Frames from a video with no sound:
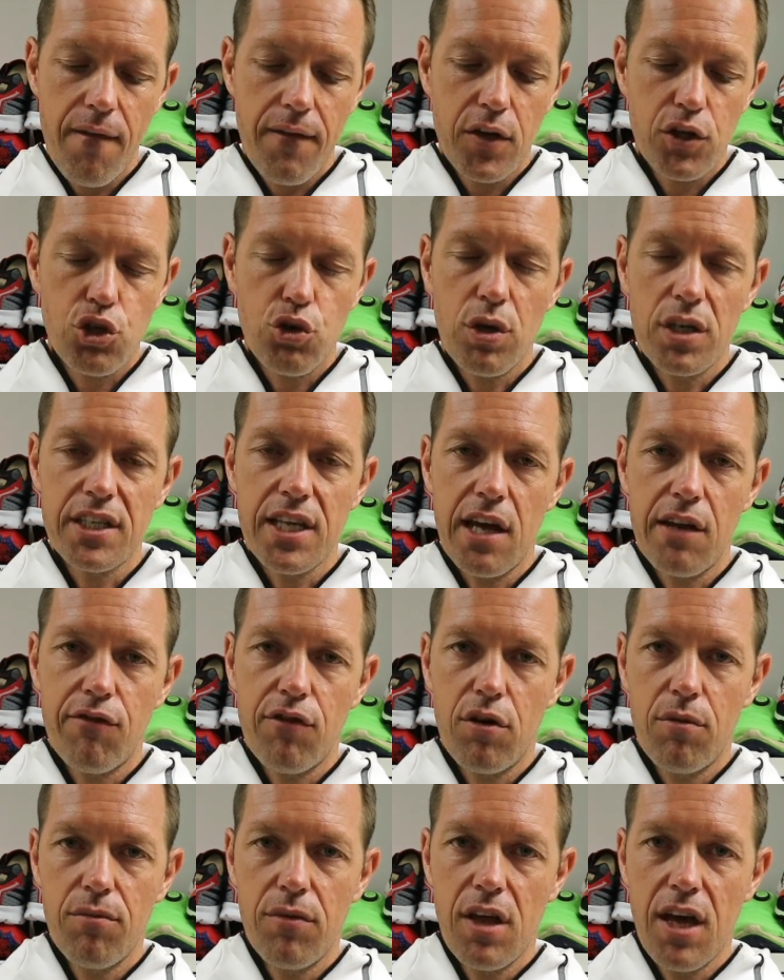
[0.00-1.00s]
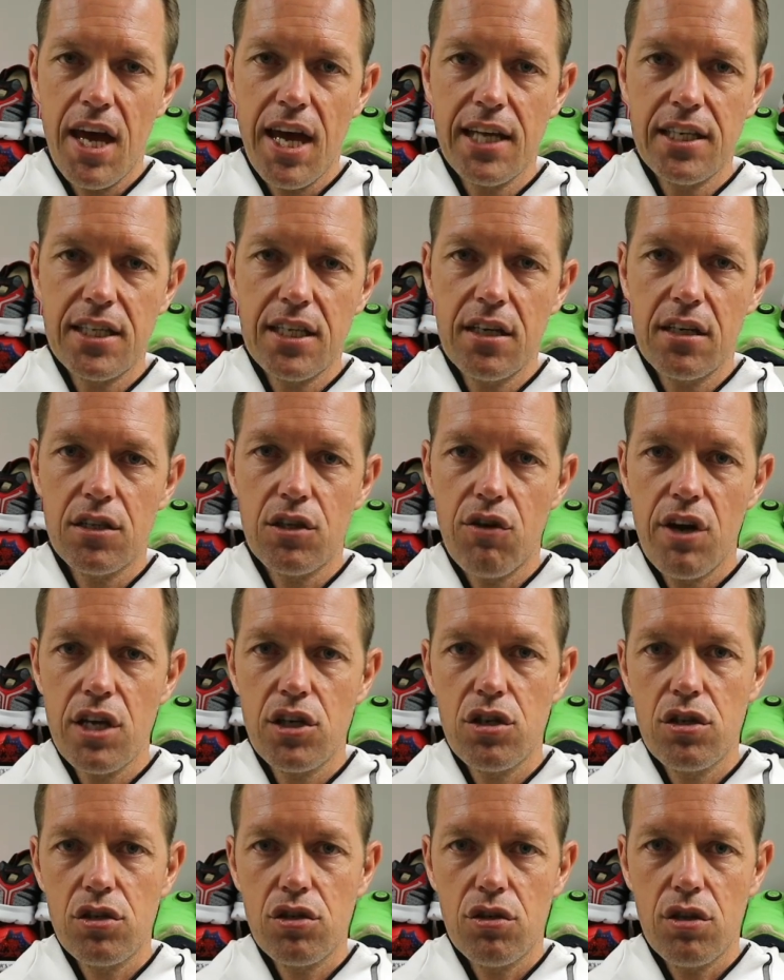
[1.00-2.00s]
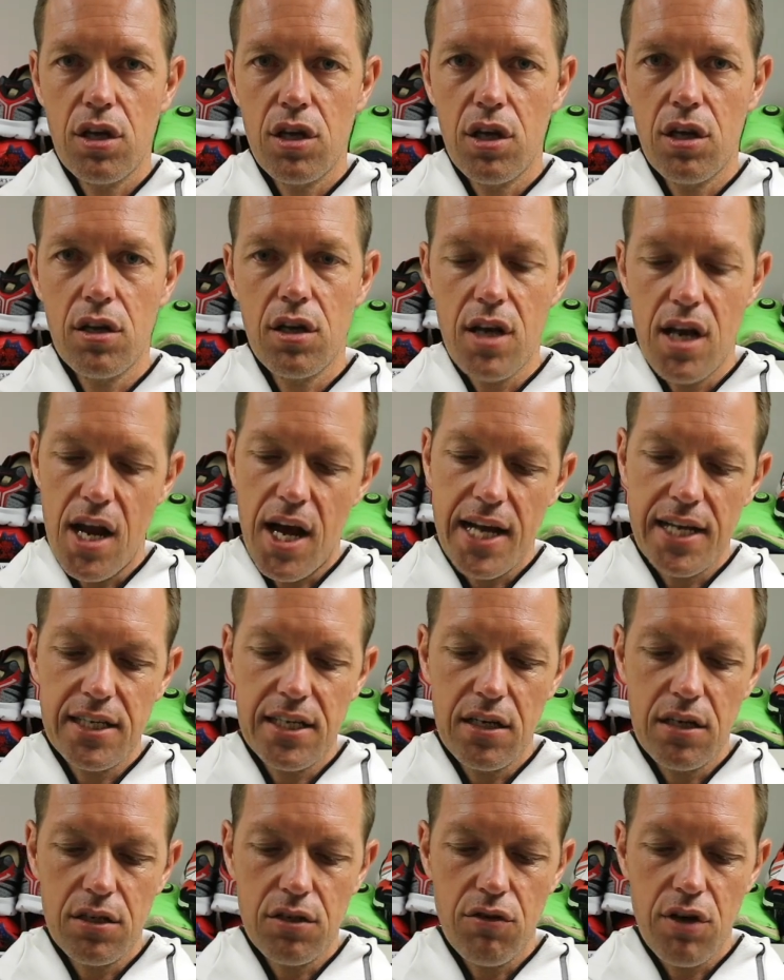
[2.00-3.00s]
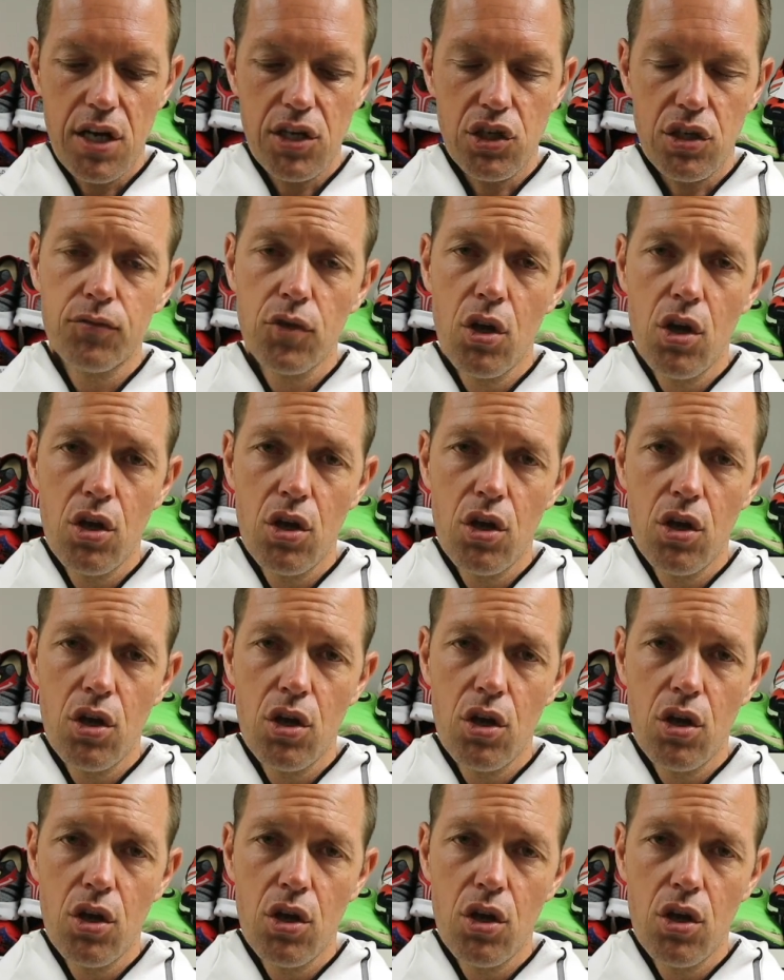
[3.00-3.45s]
shoe has had from the 18 iteration to the 19 iteration.